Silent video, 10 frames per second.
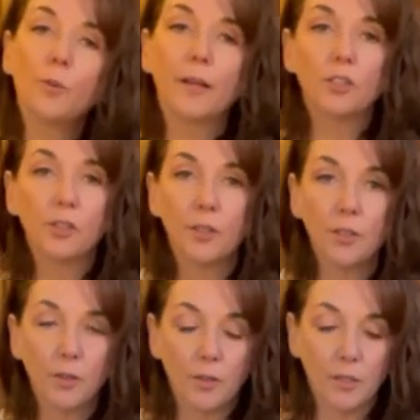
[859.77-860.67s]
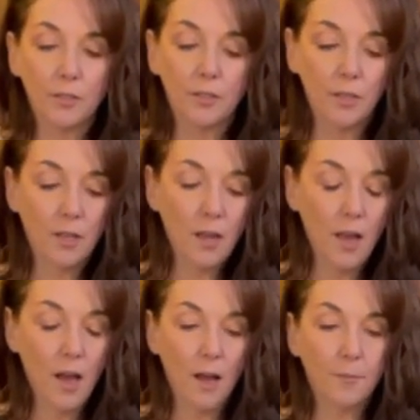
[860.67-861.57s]
ways you can do this.
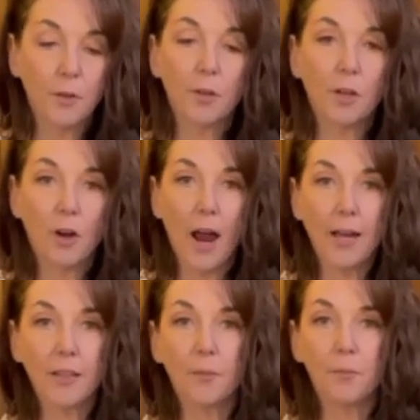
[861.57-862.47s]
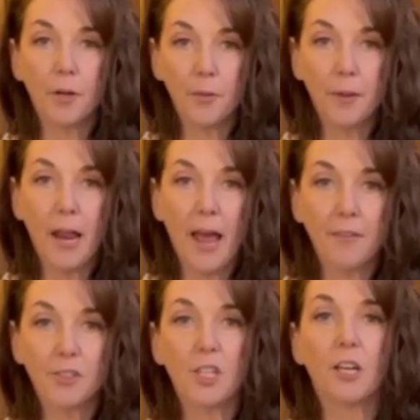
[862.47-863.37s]
Um, you can crack them, put them in
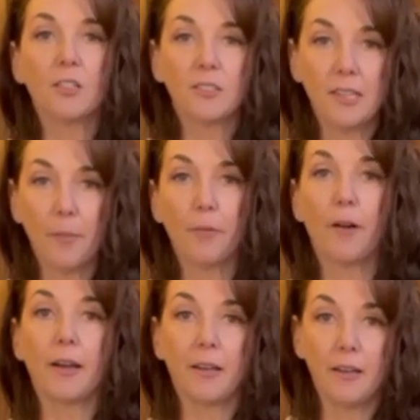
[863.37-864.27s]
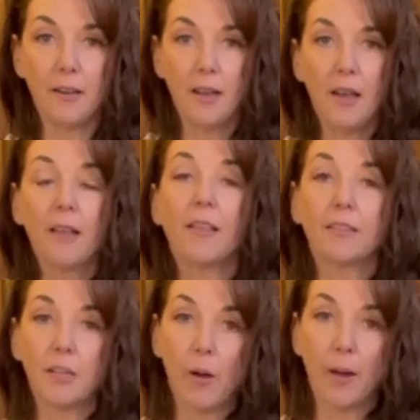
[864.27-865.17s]
half shells, separate it.
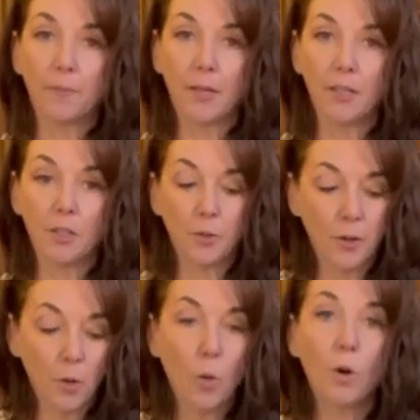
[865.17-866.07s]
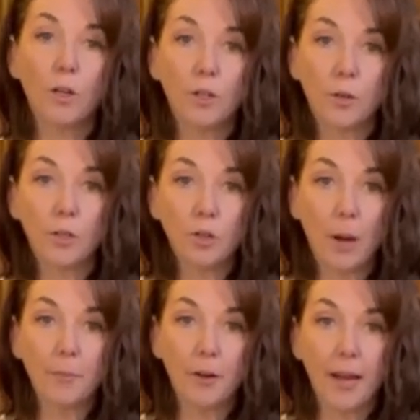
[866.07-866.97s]
That's how I'm gonna do it. Or you can
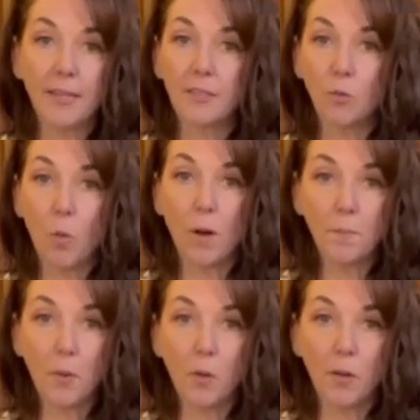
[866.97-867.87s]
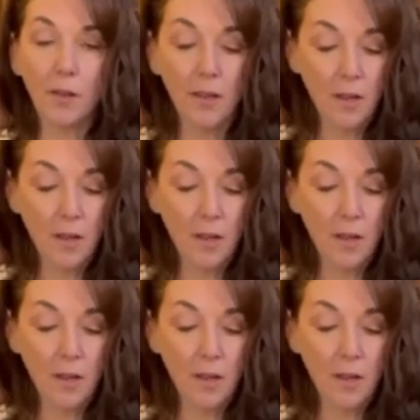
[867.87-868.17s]
drop your eggs in one bowl,